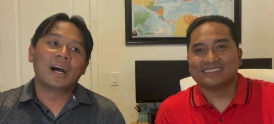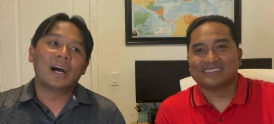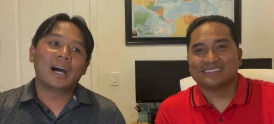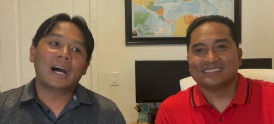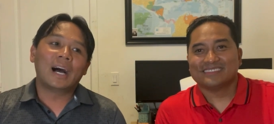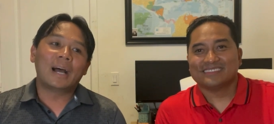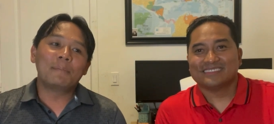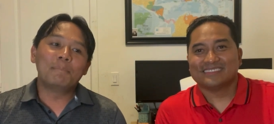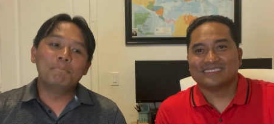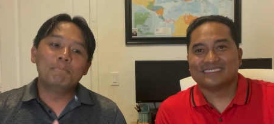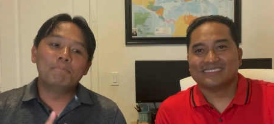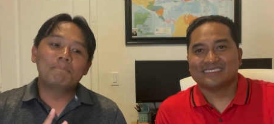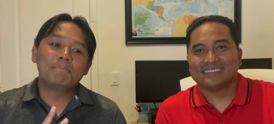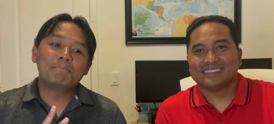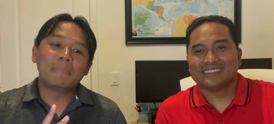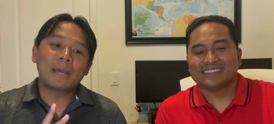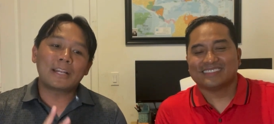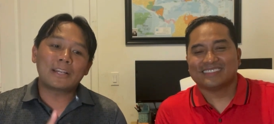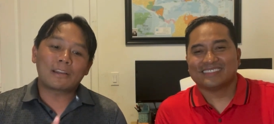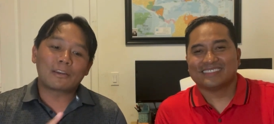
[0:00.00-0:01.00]
Speaker 1: I
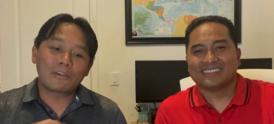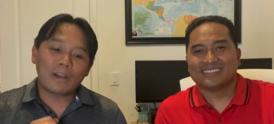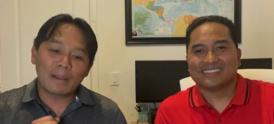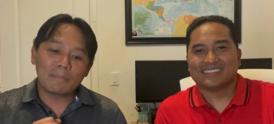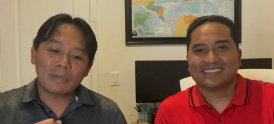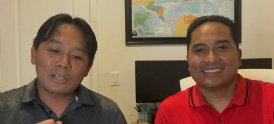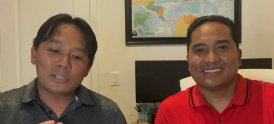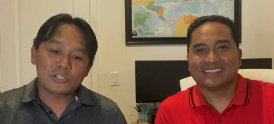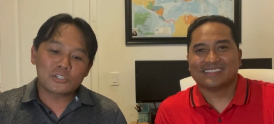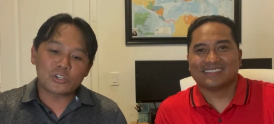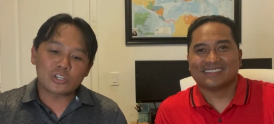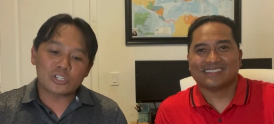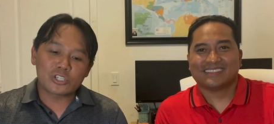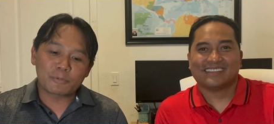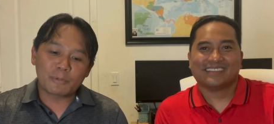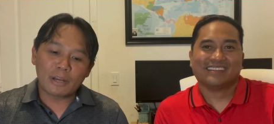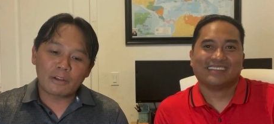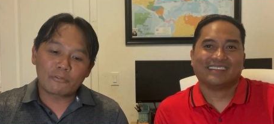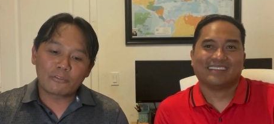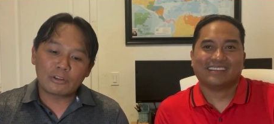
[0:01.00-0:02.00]
met Grandmaster
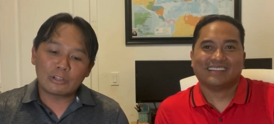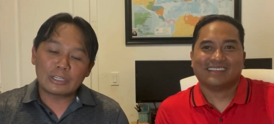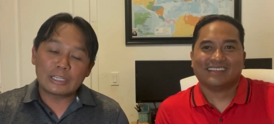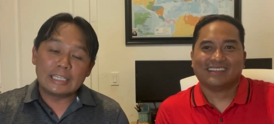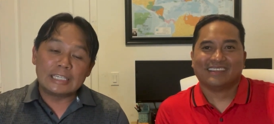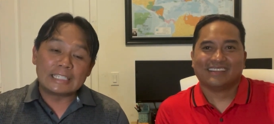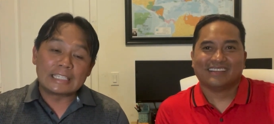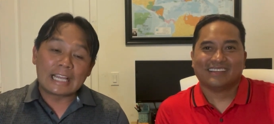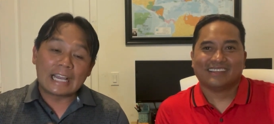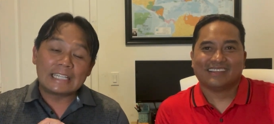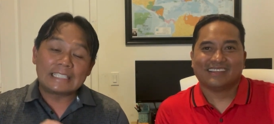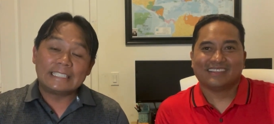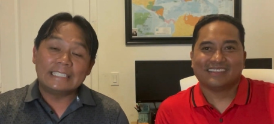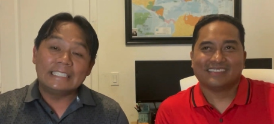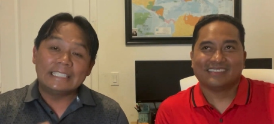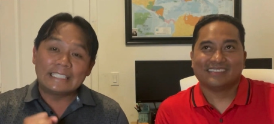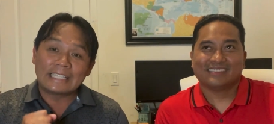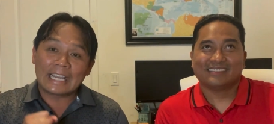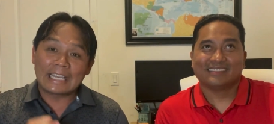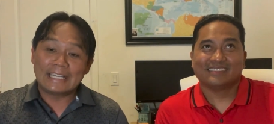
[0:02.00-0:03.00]
George Peñafiel in
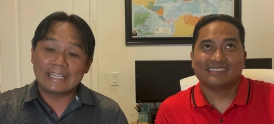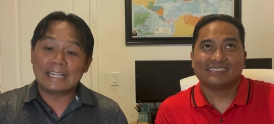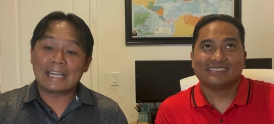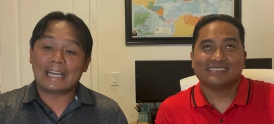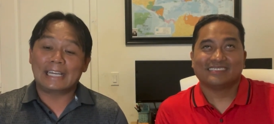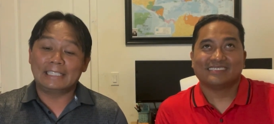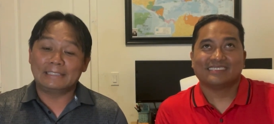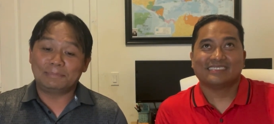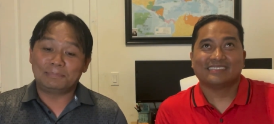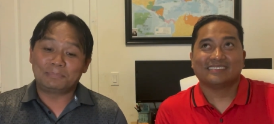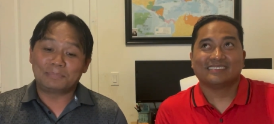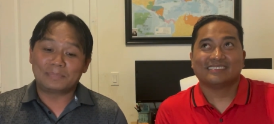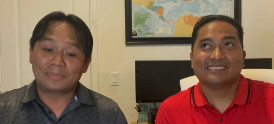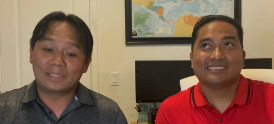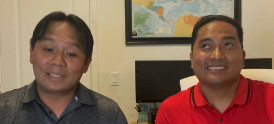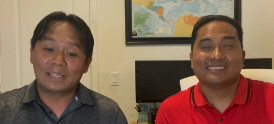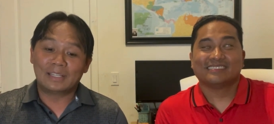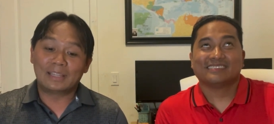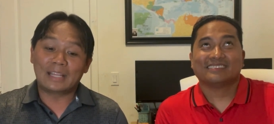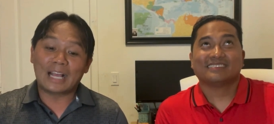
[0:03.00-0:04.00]
nineteen ninety-nine.
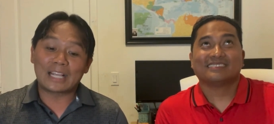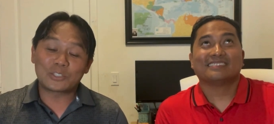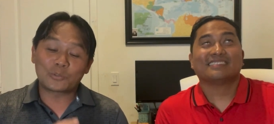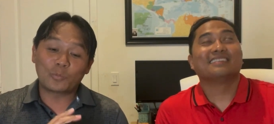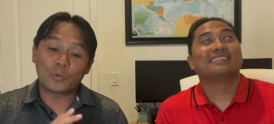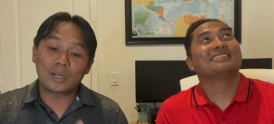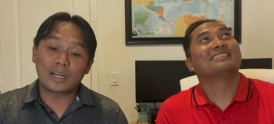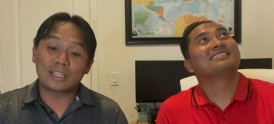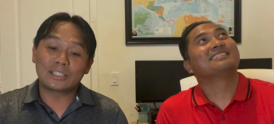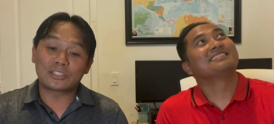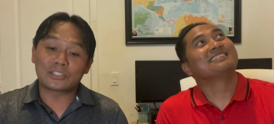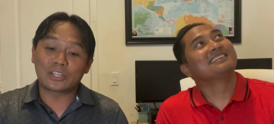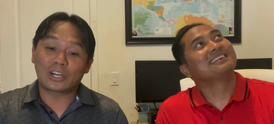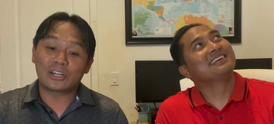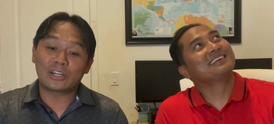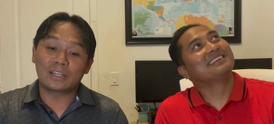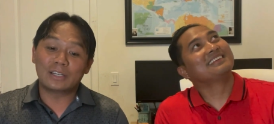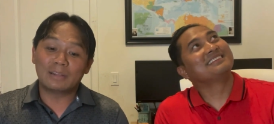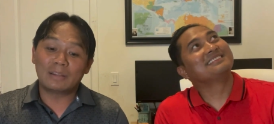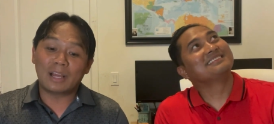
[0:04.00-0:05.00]
That's when I
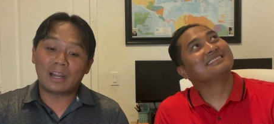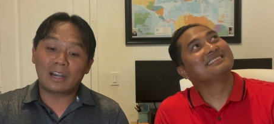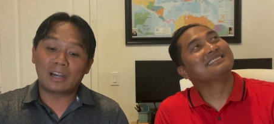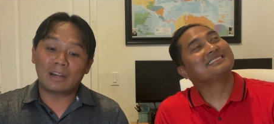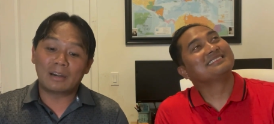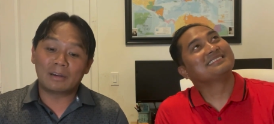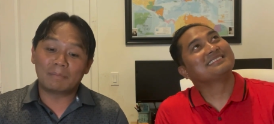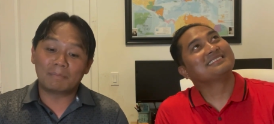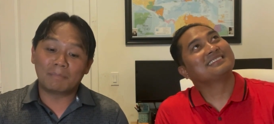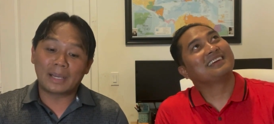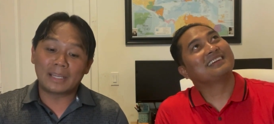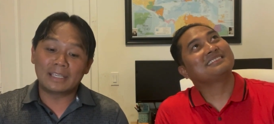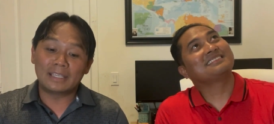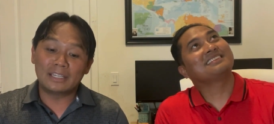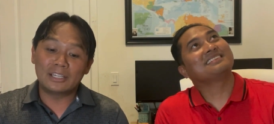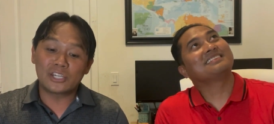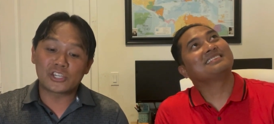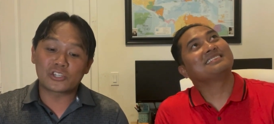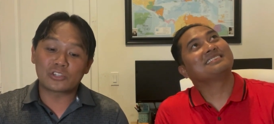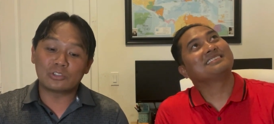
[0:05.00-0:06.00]
started our, my
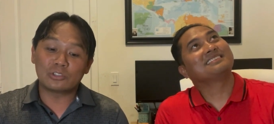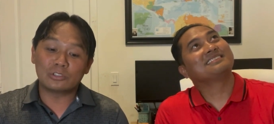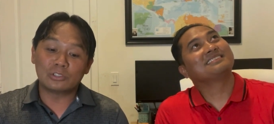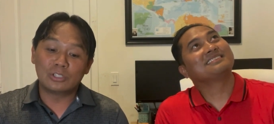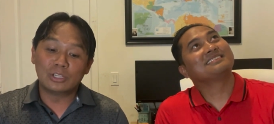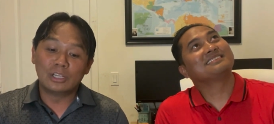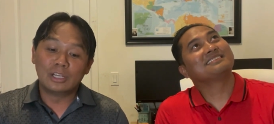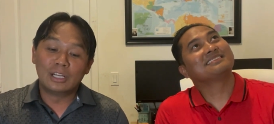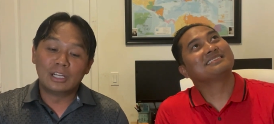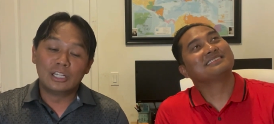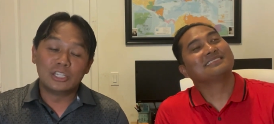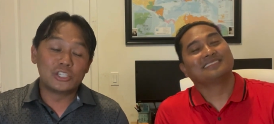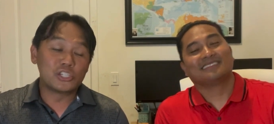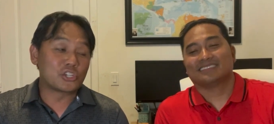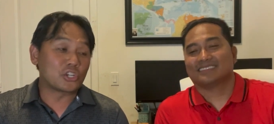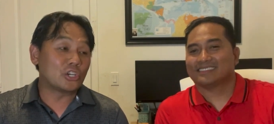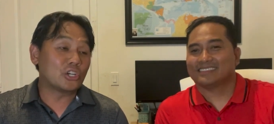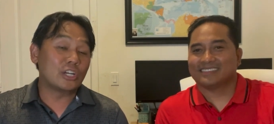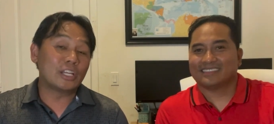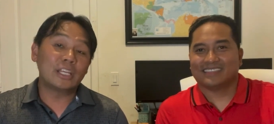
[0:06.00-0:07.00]
initial
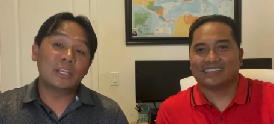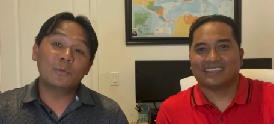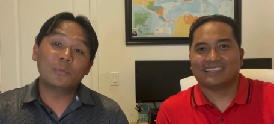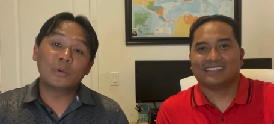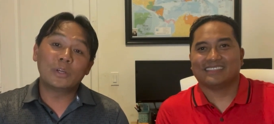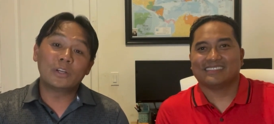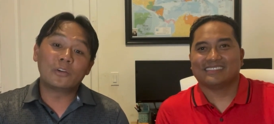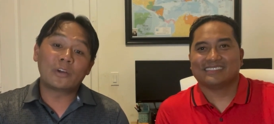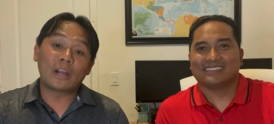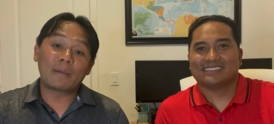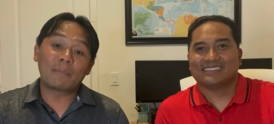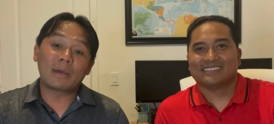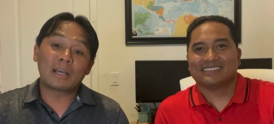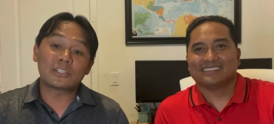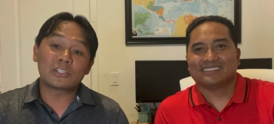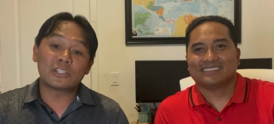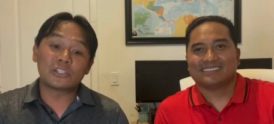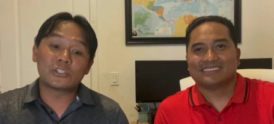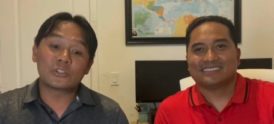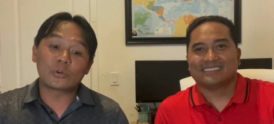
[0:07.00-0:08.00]
journey with
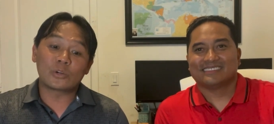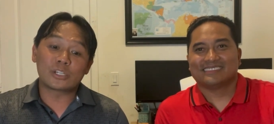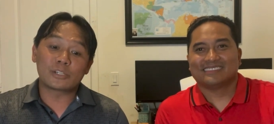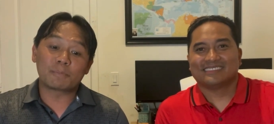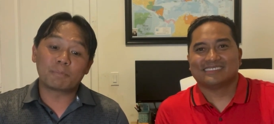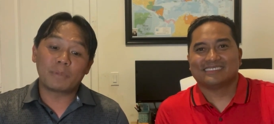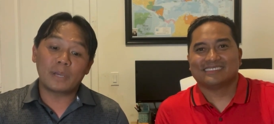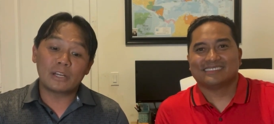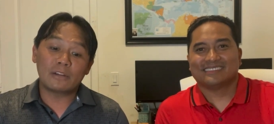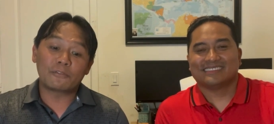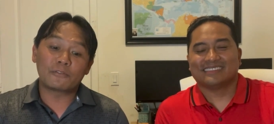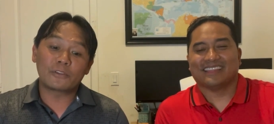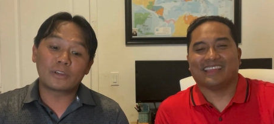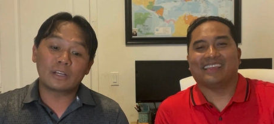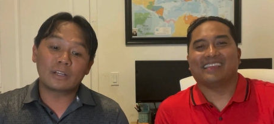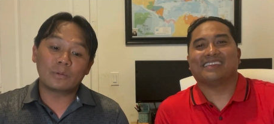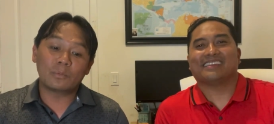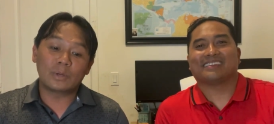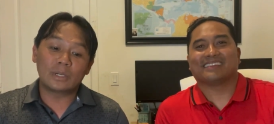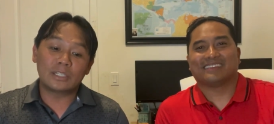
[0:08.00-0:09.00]
Grandmaster George
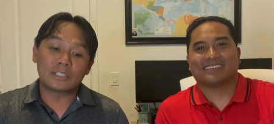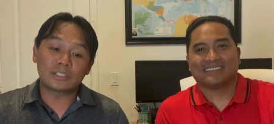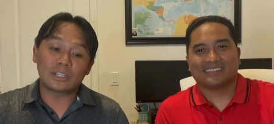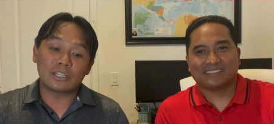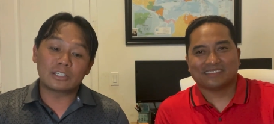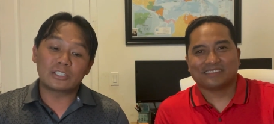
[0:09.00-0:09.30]
Peñafiel when he started